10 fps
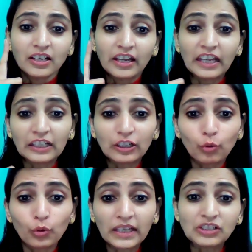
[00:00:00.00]

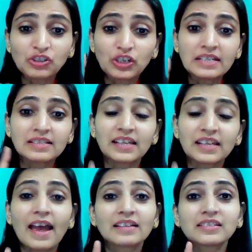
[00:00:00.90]
including jeans
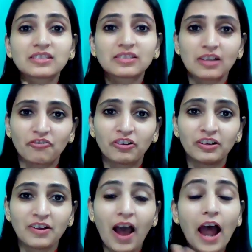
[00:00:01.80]
and stuff.
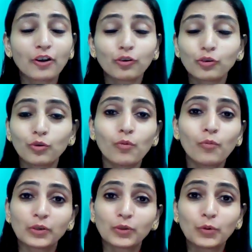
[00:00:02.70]
I don't know
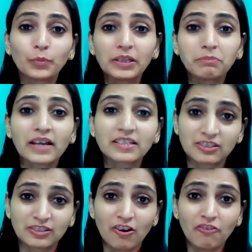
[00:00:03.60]
what do you mean by
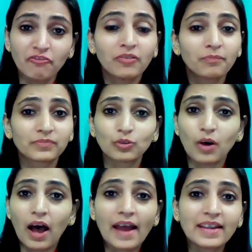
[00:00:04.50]
stuff. So
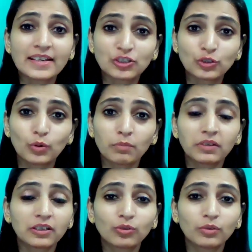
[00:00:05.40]
I assume
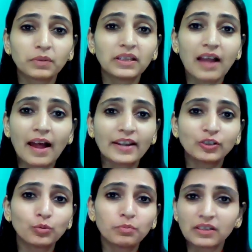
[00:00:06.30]
it could be light
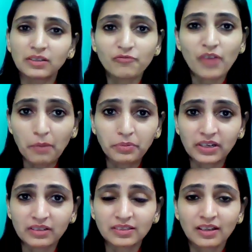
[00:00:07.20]
to medium
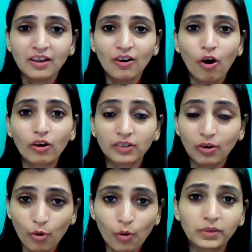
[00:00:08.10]
fabrics or the
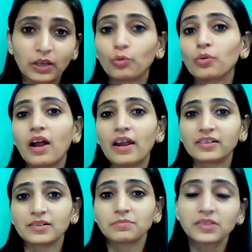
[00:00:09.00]
home decor
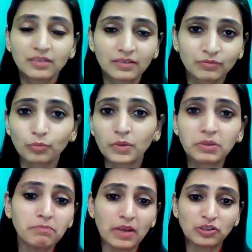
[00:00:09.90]
items you may
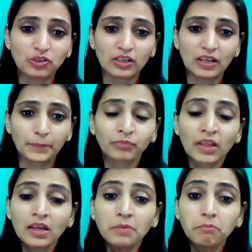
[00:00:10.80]
be mentioning.
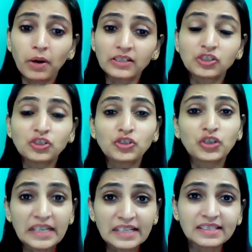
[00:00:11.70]
But
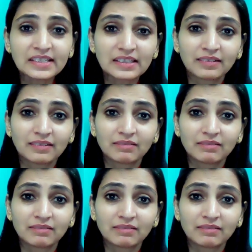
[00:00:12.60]
jeans,